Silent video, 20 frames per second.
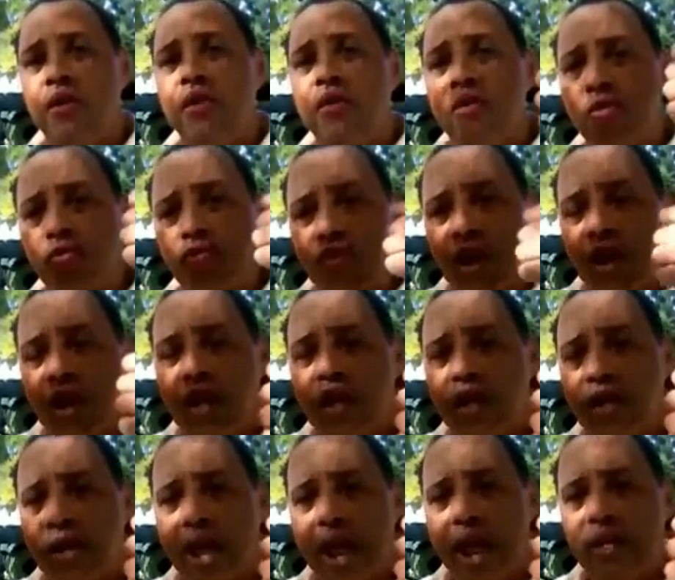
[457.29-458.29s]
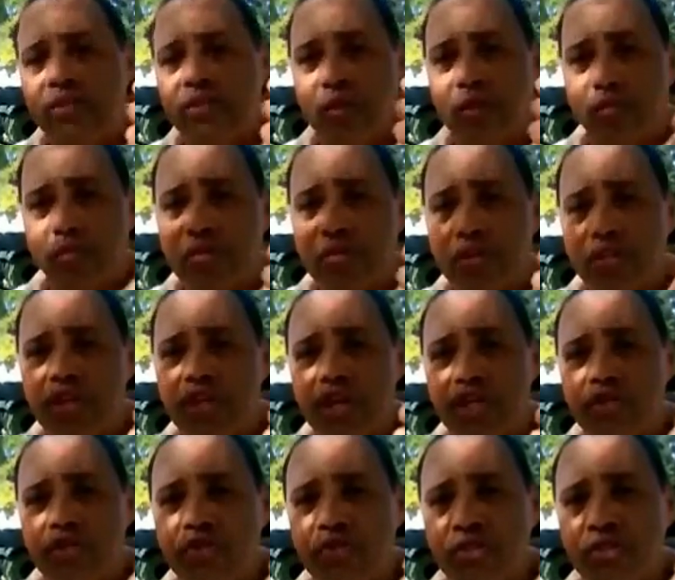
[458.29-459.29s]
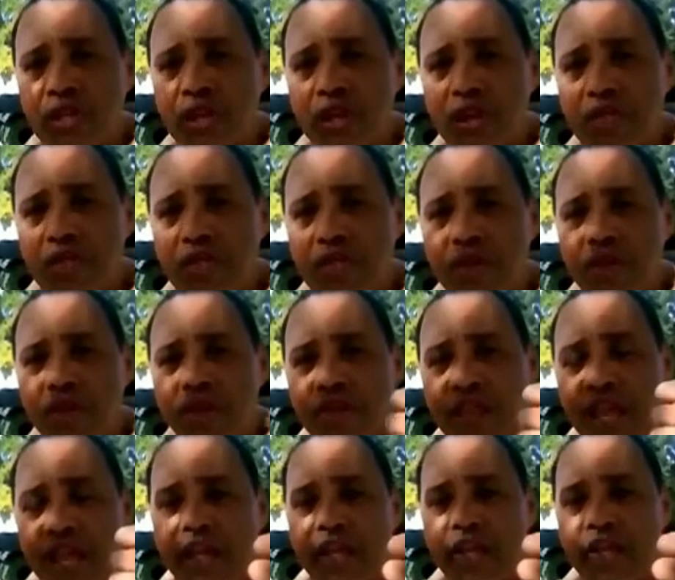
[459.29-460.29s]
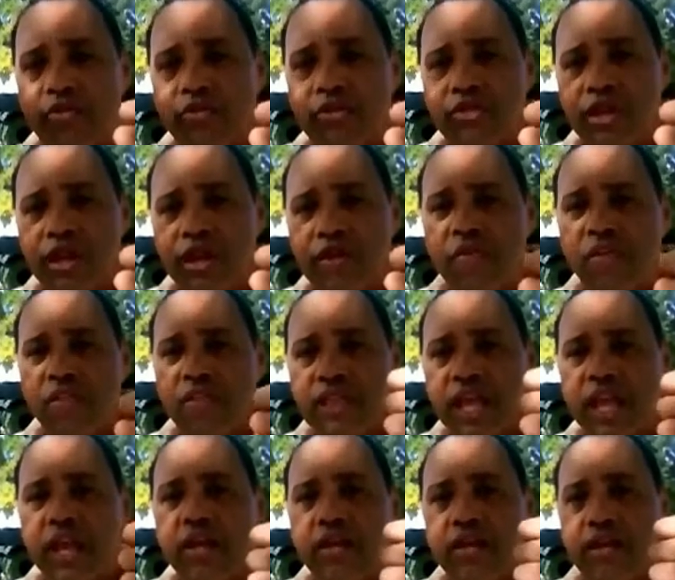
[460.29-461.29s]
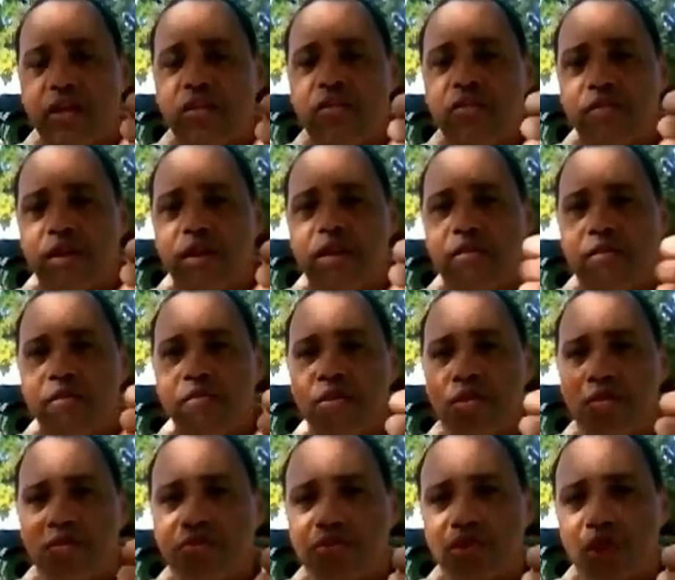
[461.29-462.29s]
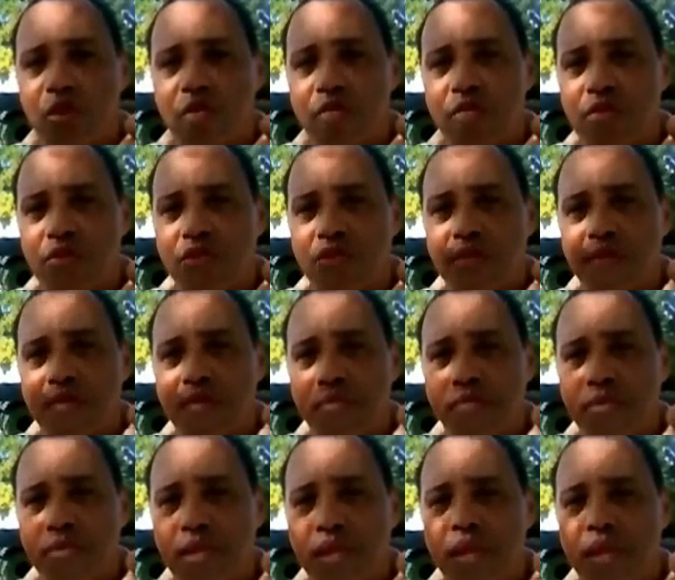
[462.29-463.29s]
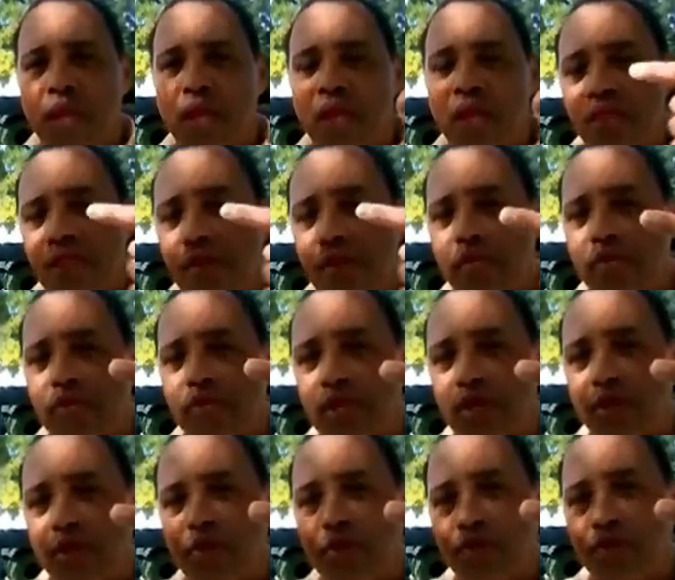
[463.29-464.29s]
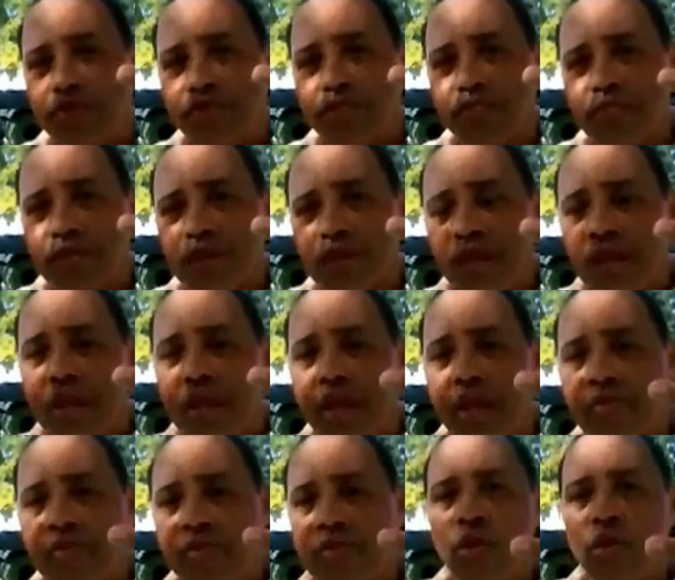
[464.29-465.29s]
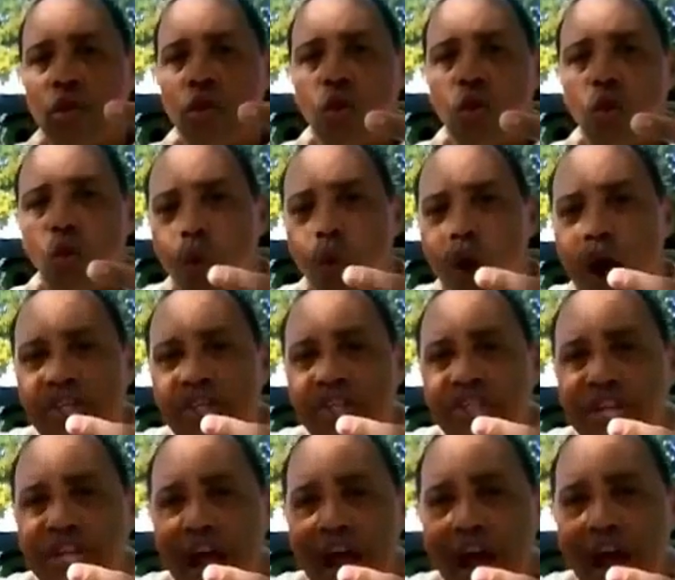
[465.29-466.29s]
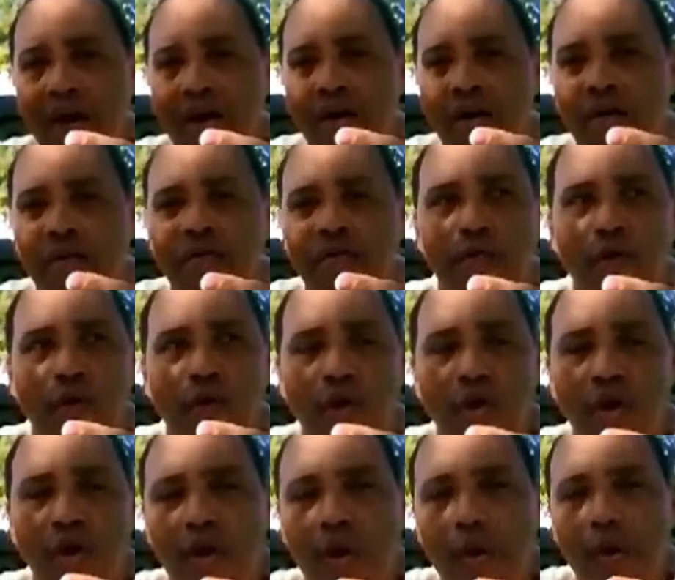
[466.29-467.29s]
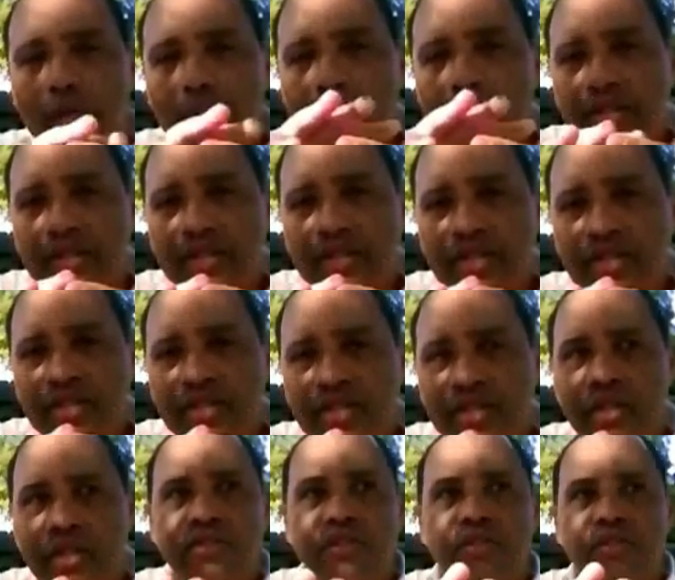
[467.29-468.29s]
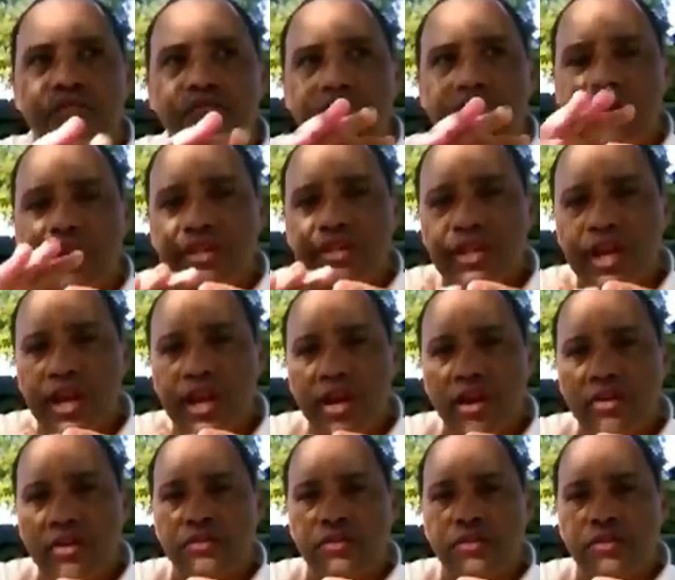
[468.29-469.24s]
recognize and appreciate yourself, thank yourself, and thank another veteran for their service. Number 2 is watch out for businesses and retailers